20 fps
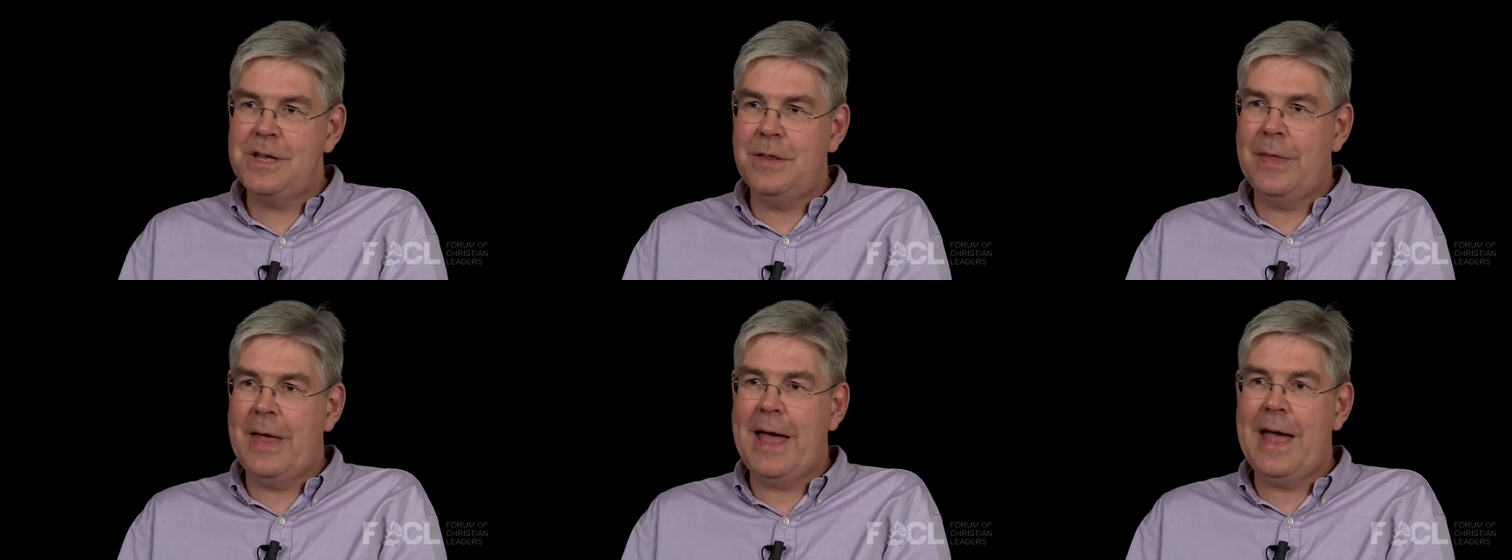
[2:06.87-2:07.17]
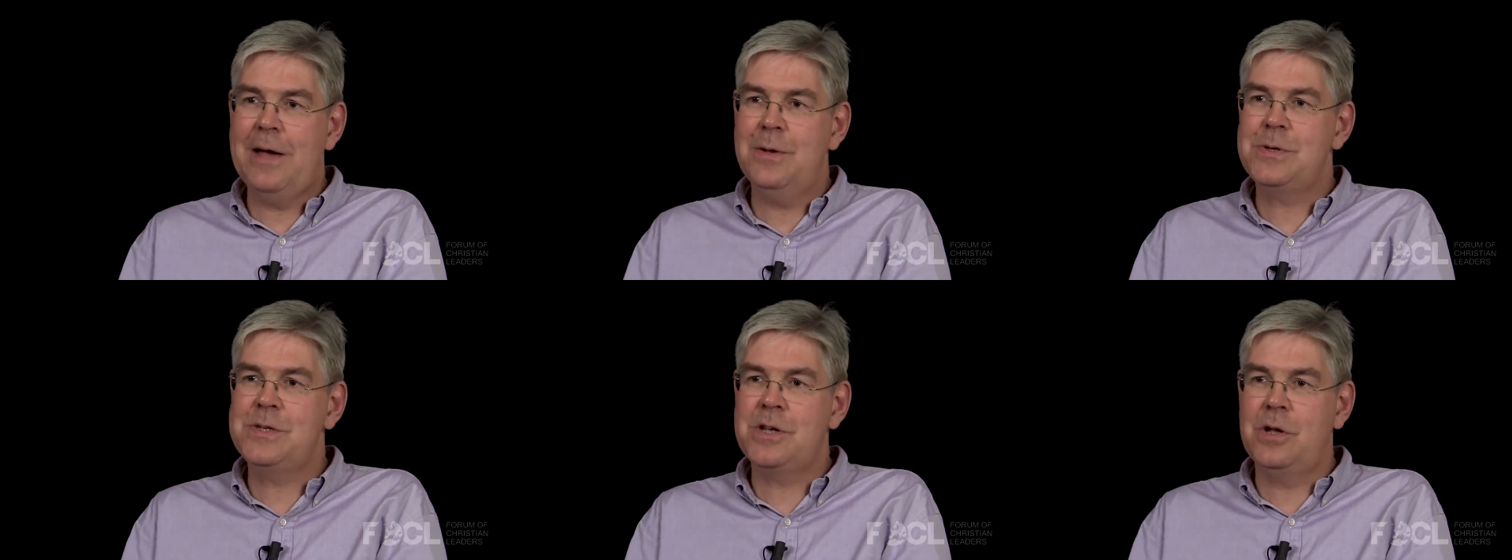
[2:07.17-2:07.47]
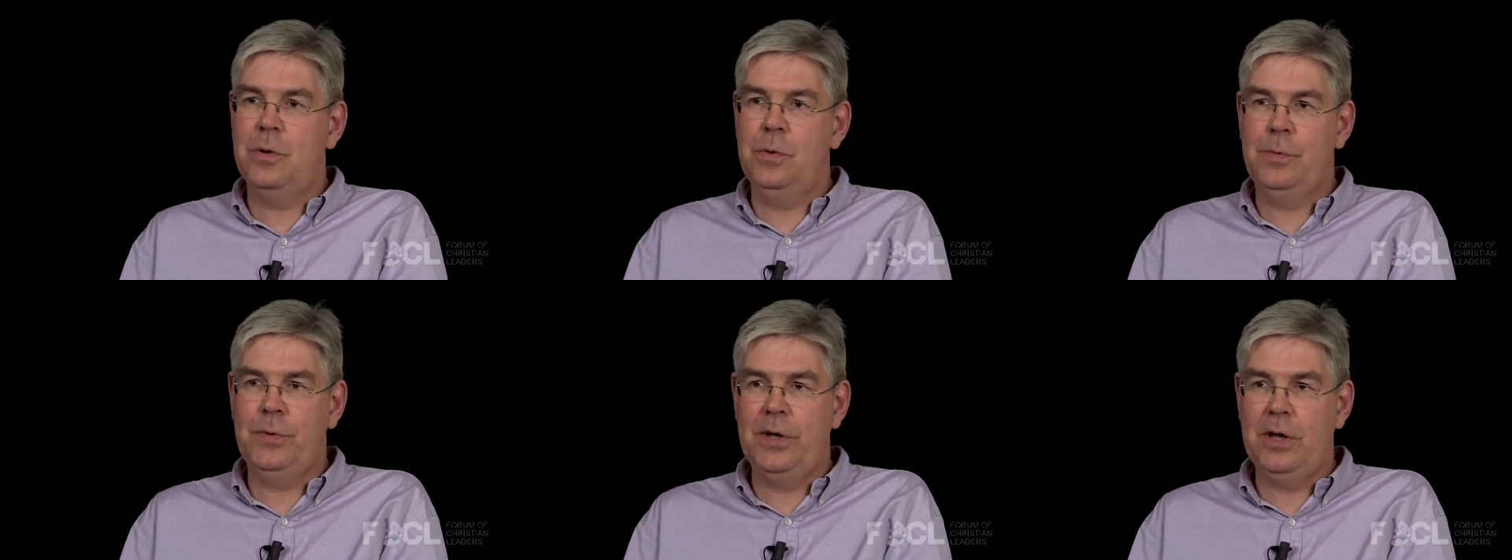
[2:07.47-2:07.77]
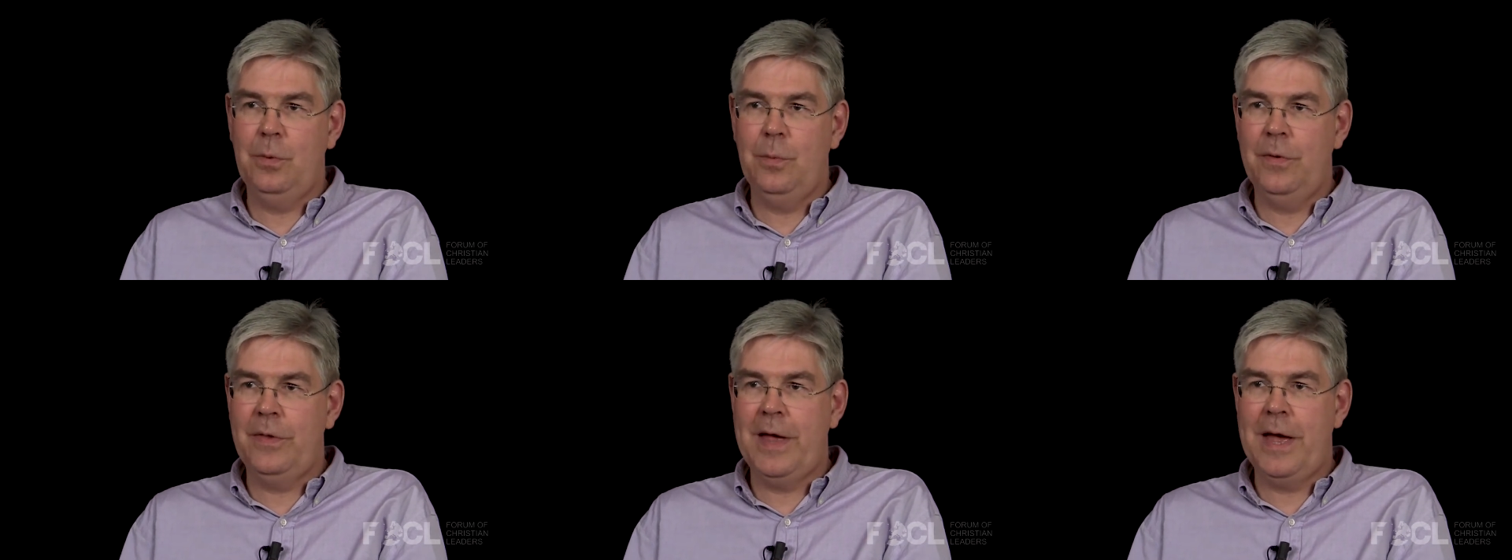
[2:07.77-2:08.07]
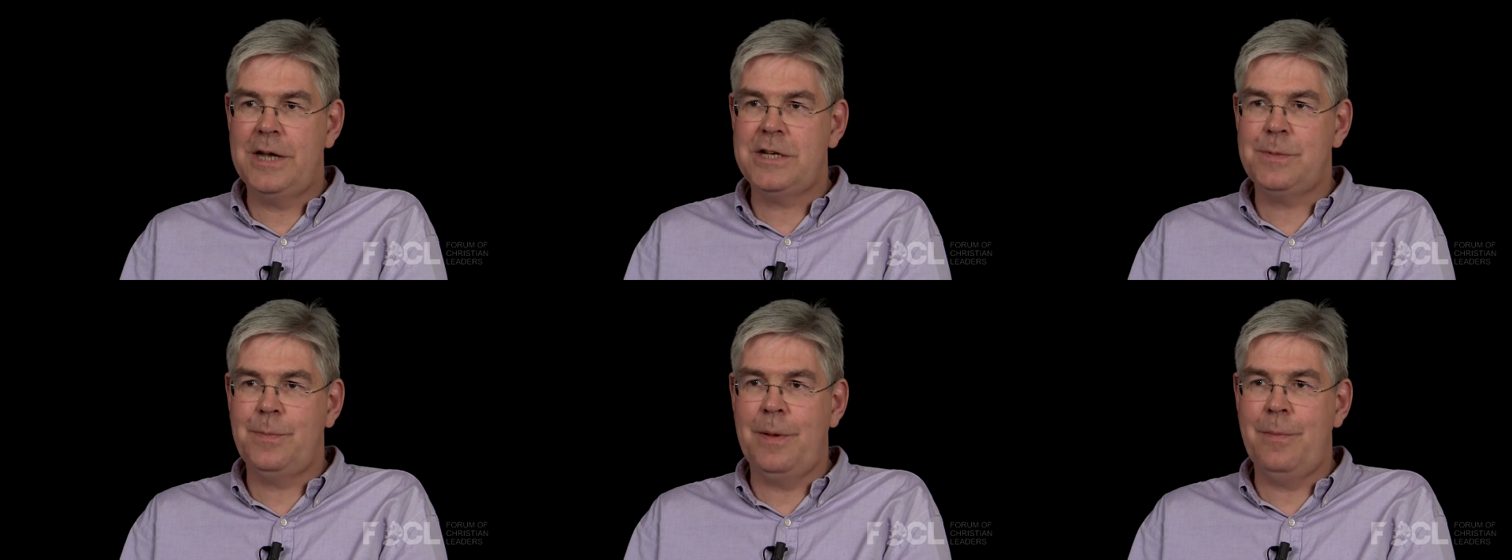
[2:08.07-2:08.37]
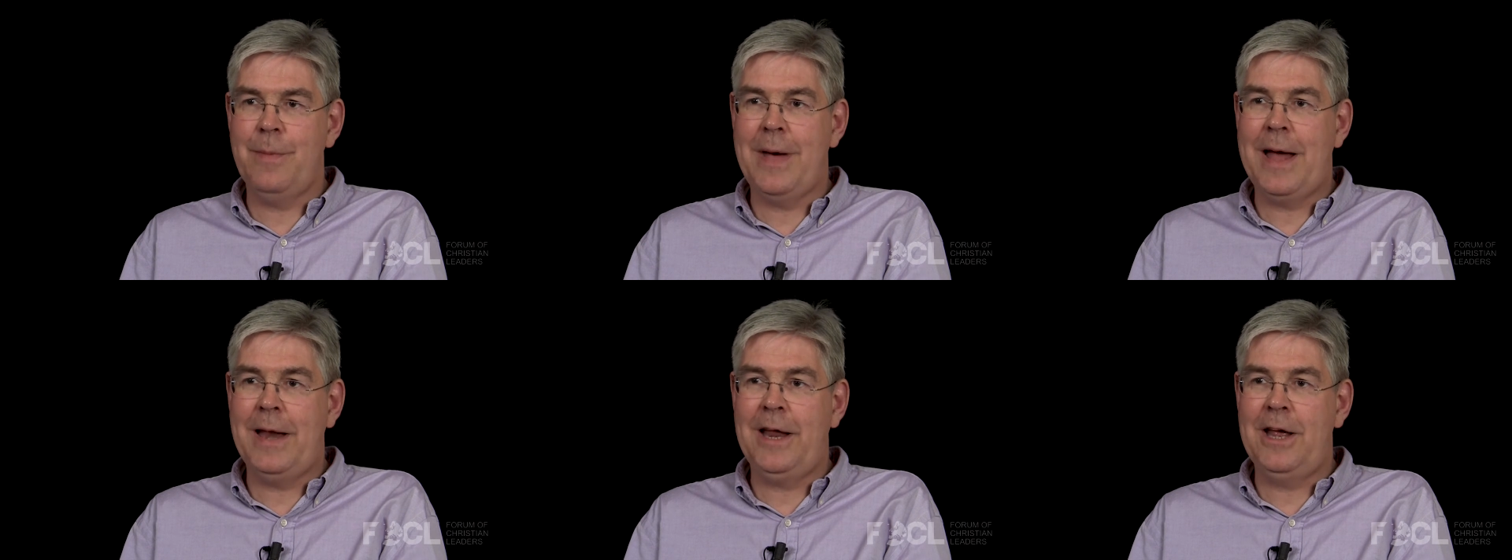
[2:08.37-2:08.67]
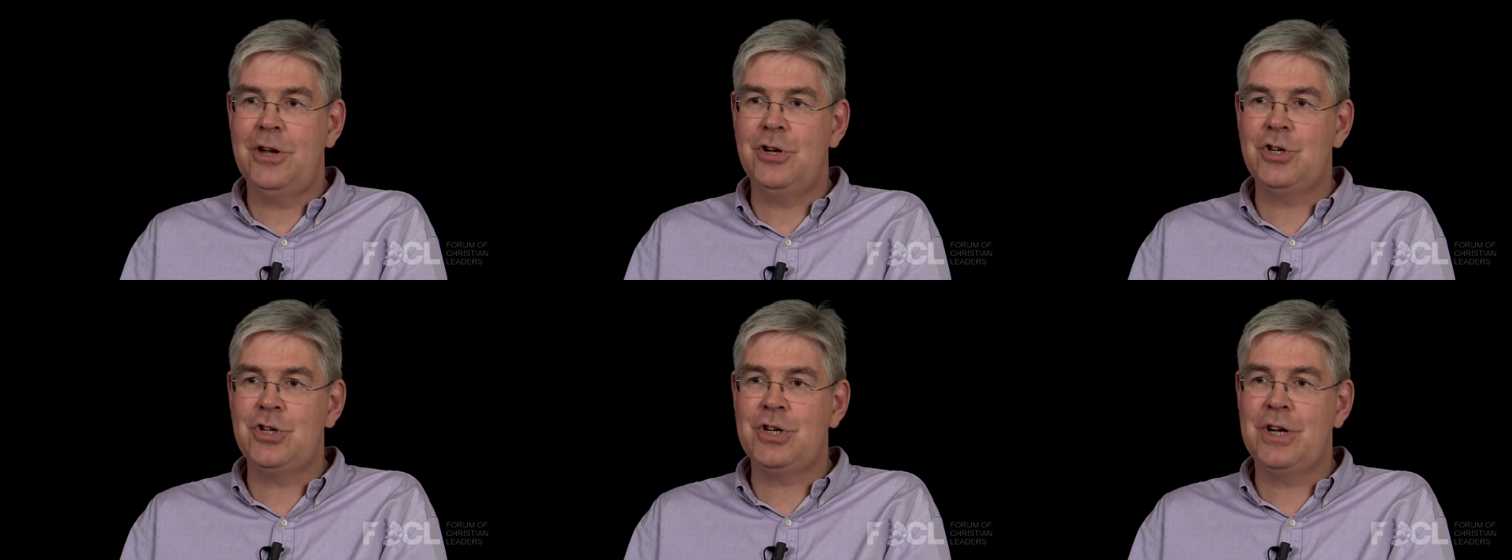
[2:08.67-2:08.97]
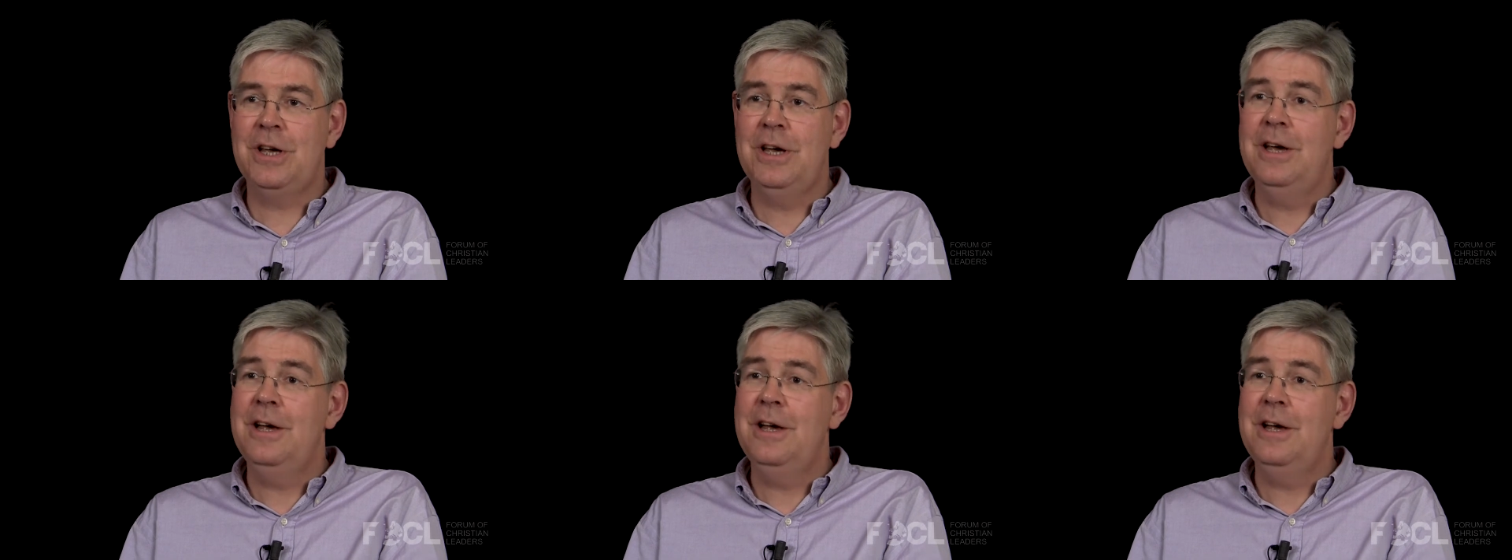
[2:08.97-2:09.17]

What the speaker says: in the household who were there to be managed.